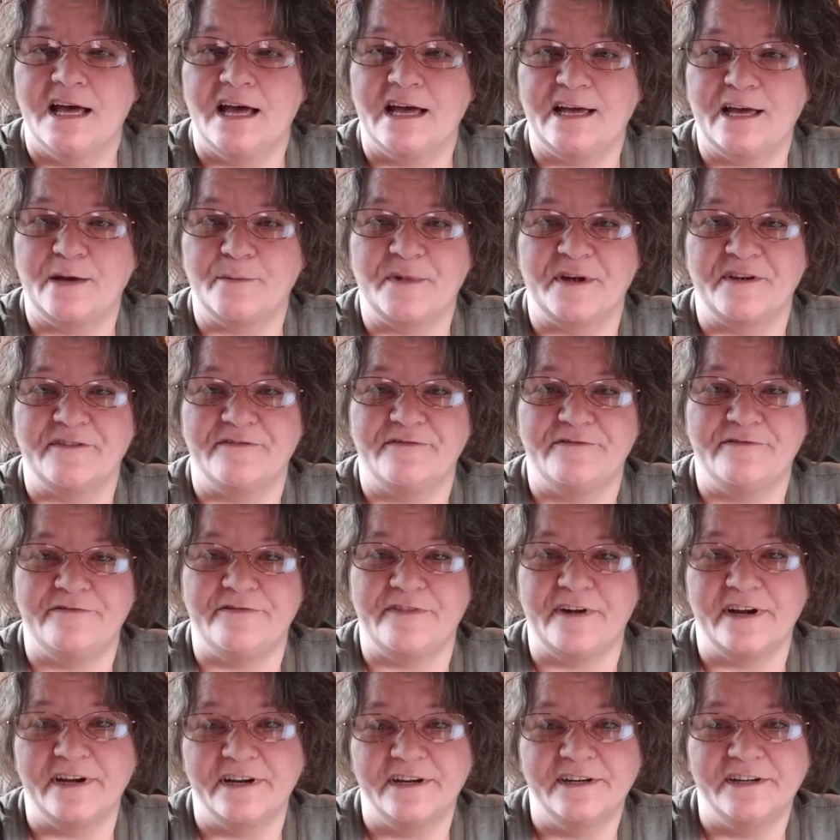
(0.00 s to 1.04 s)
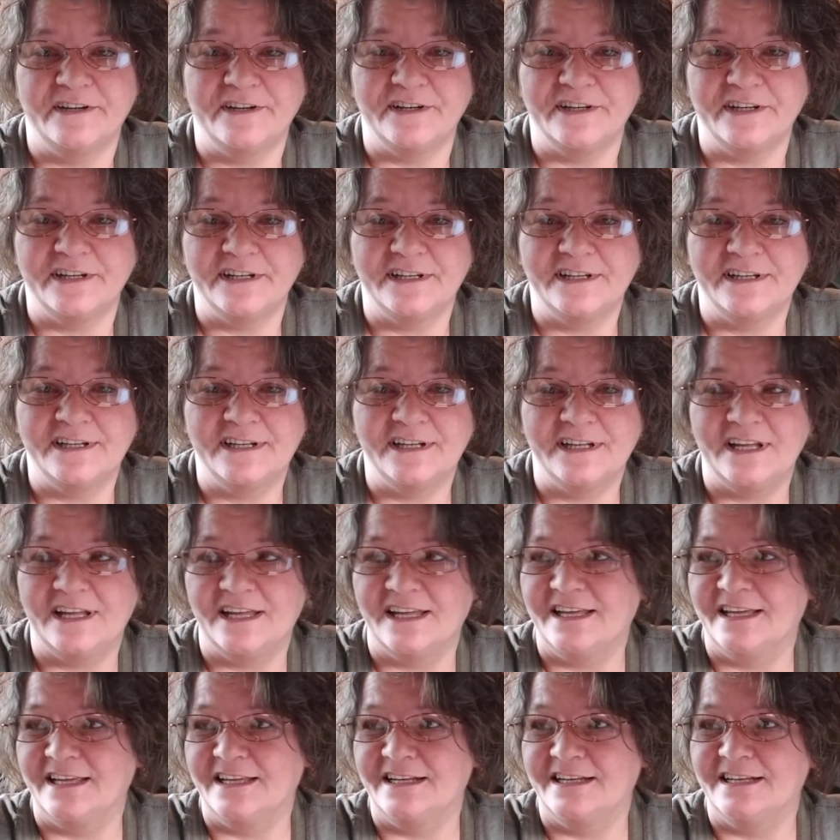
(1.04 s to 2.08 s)
I got my fire cooking,
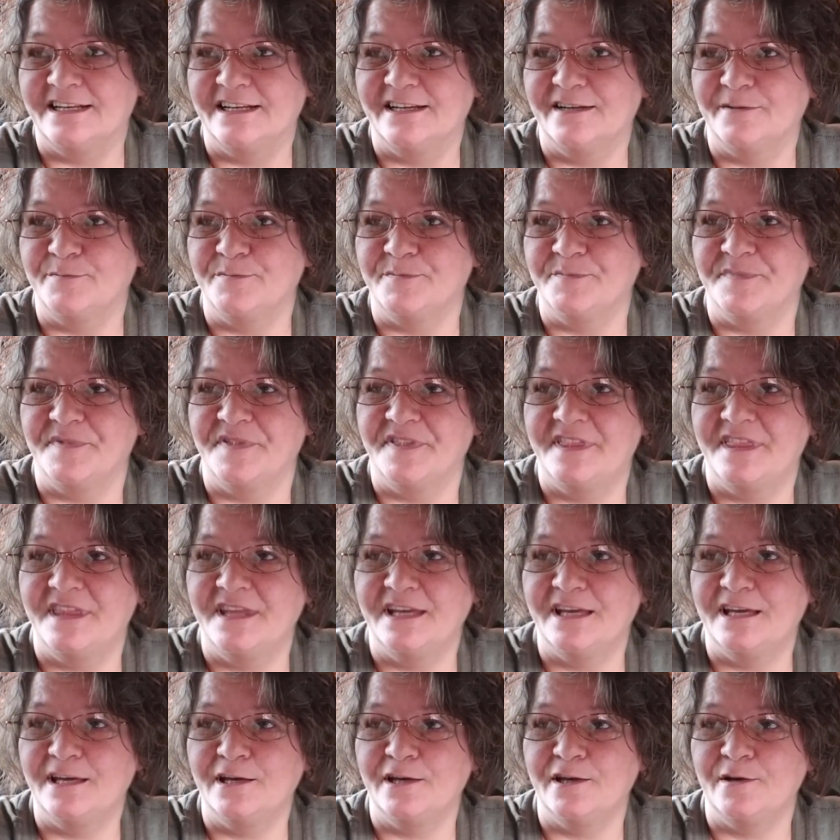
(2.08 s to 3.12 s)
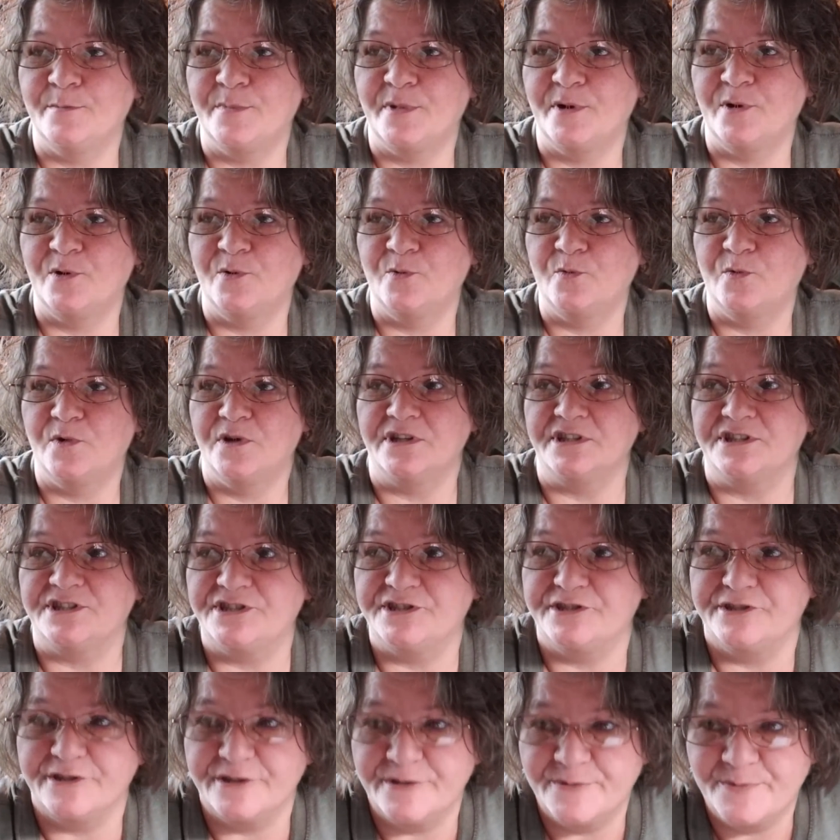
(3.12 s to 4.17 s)
and I'm thinking about what
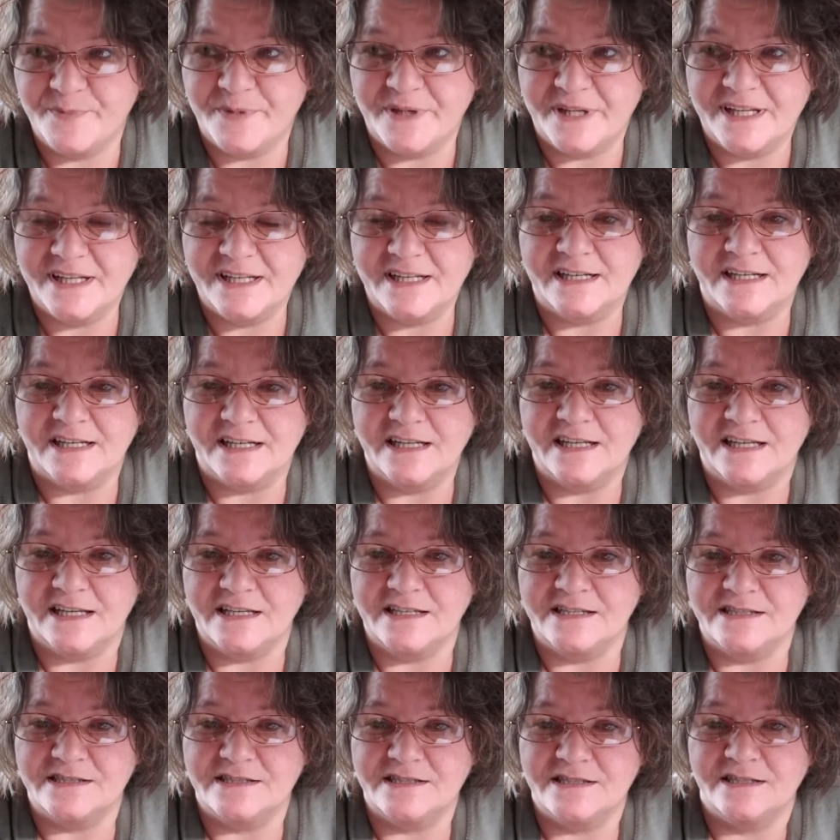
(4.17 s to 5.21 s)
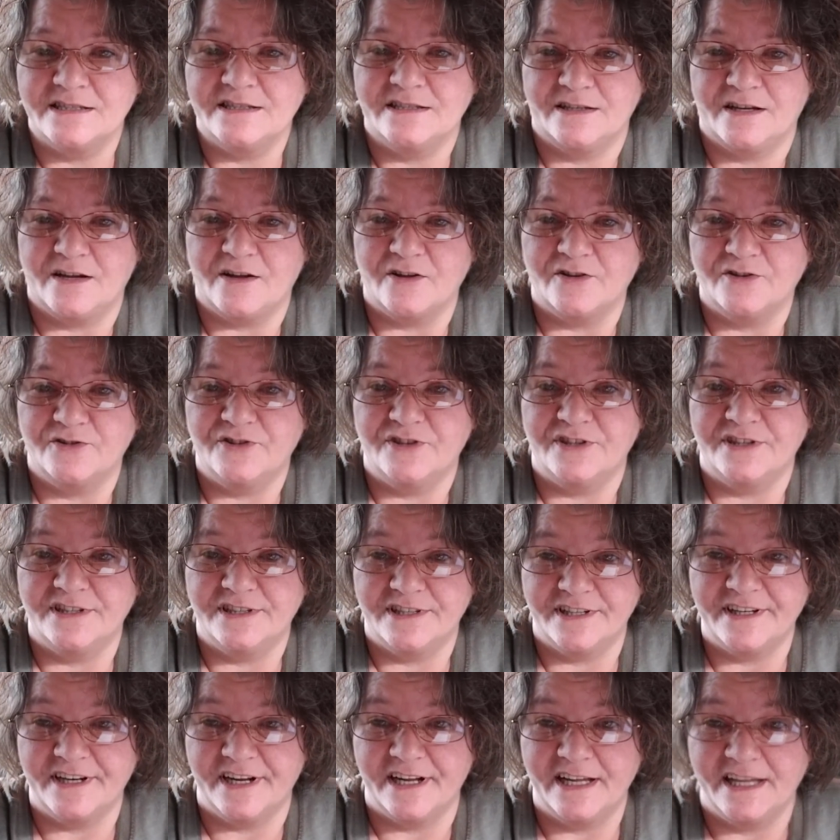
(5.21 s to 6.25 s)
should be in Niki's cauldron
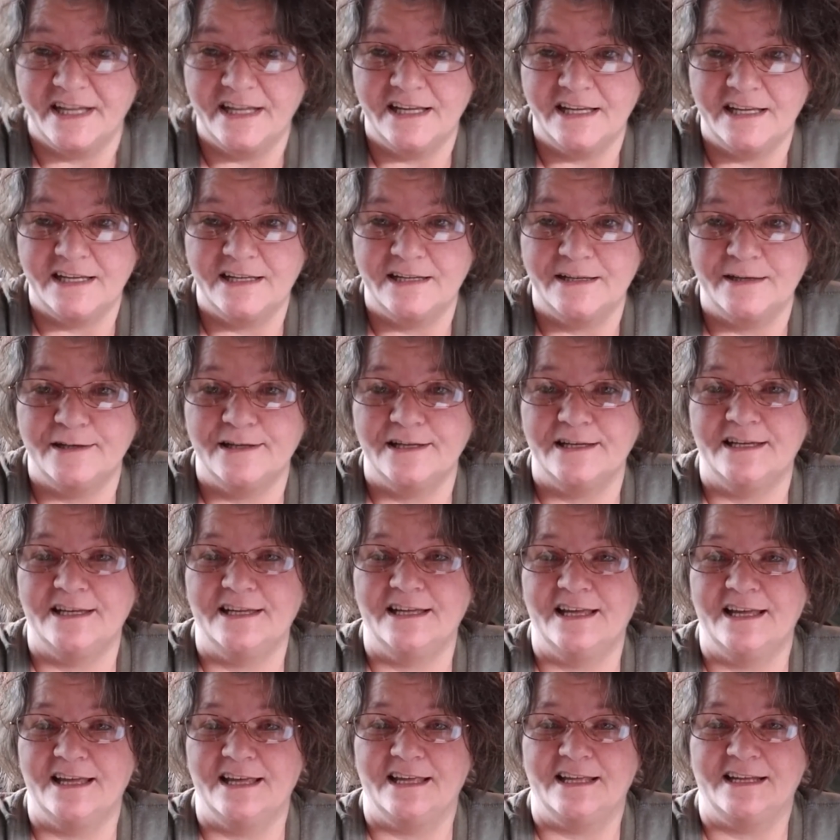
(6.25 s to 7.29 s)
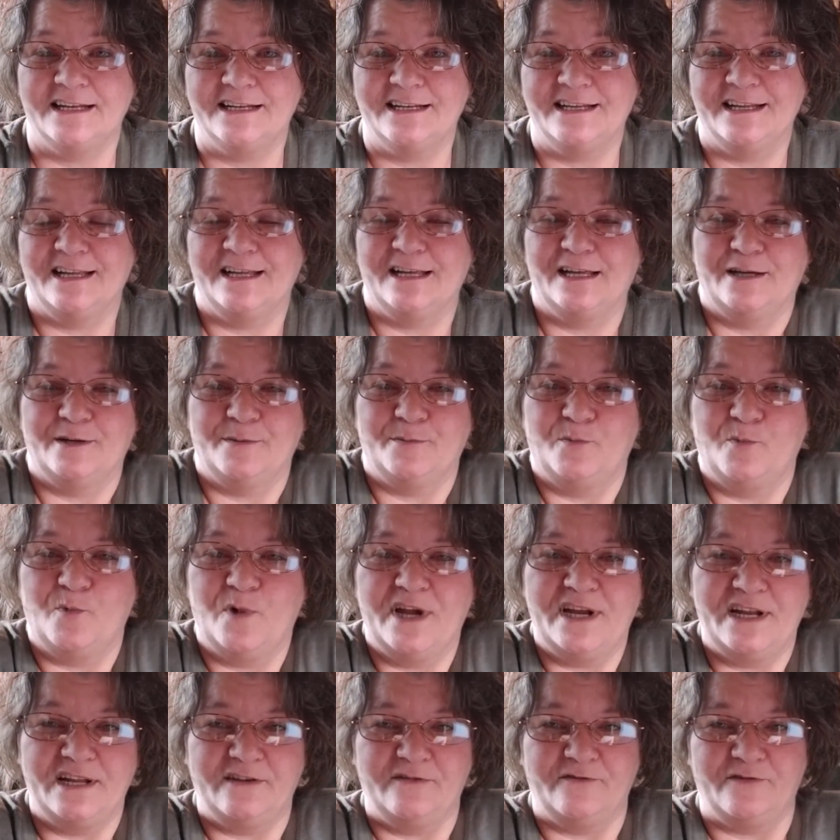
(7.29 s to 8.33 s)
tonight, and I'm
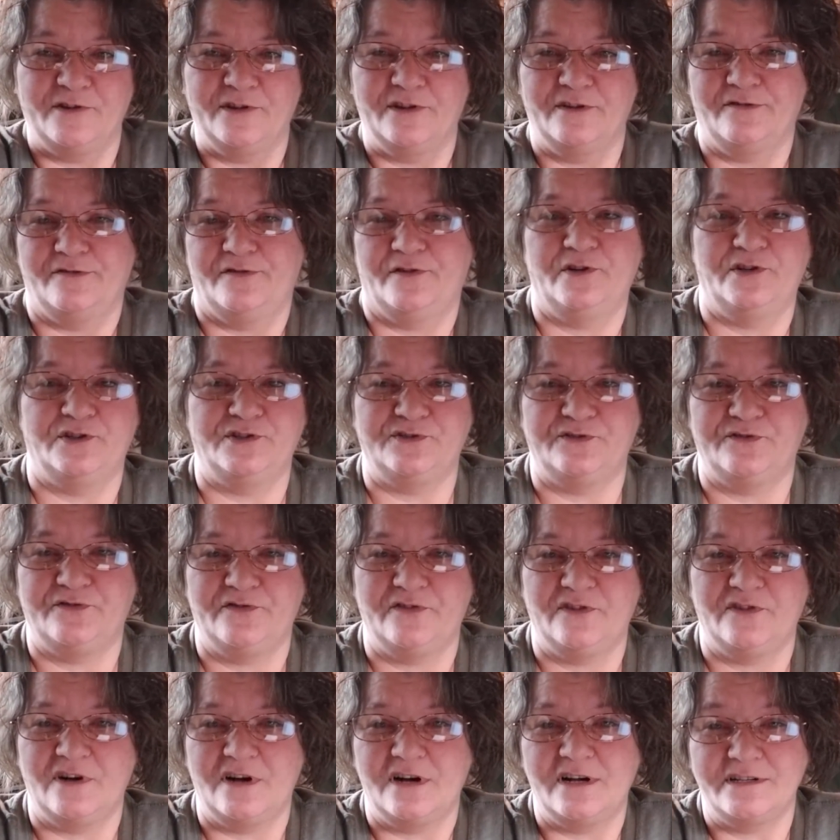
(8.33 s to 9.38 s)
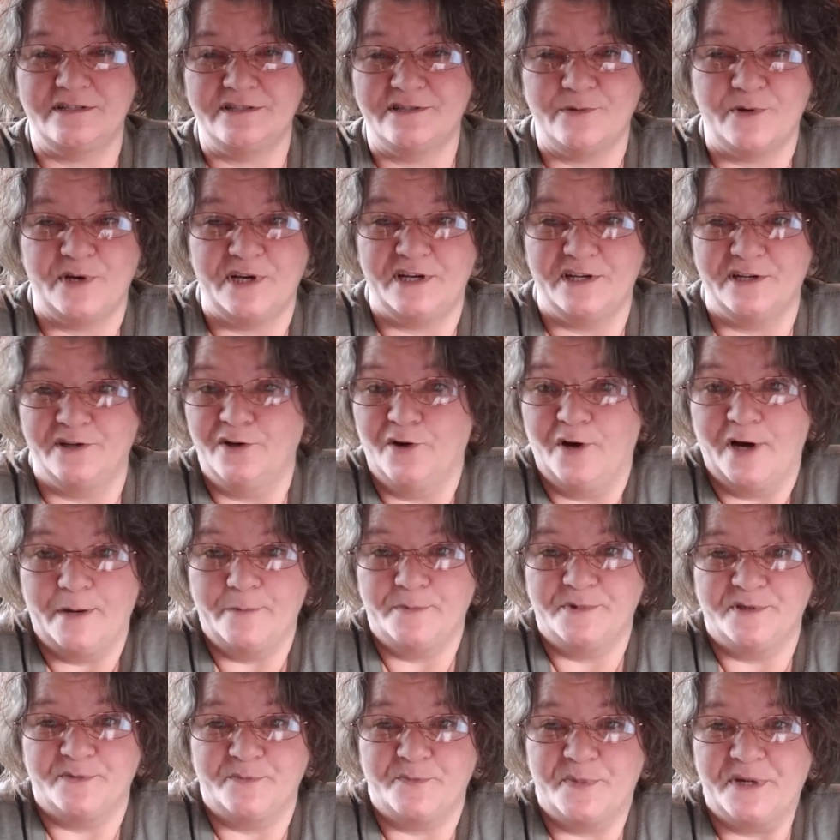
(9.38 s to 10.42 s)
waiting for the first frost so I can grab
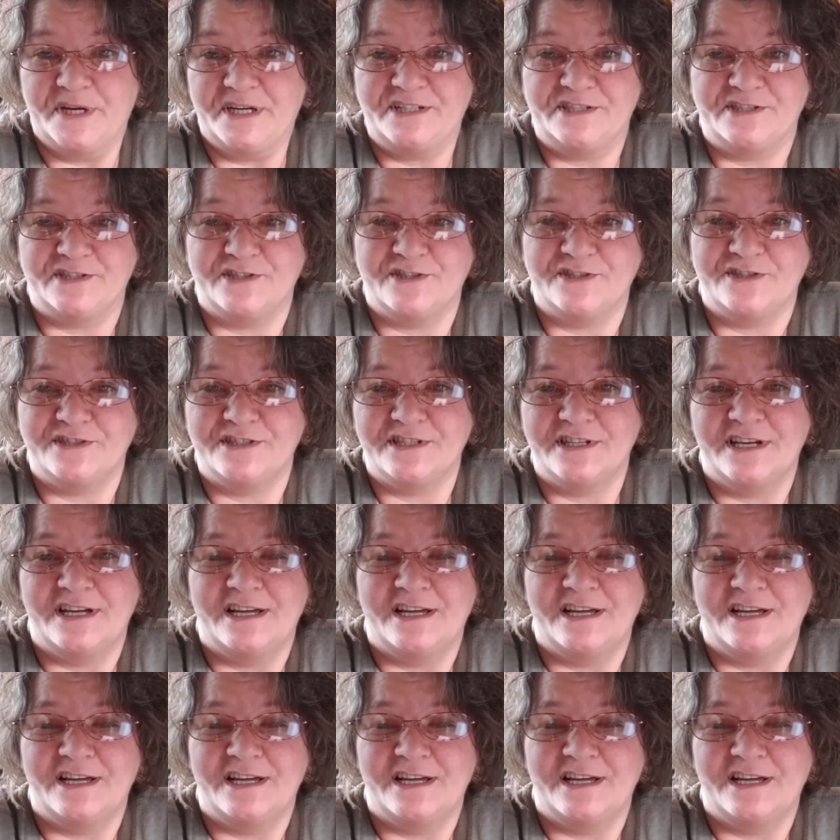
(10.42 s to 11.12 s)
some pictures.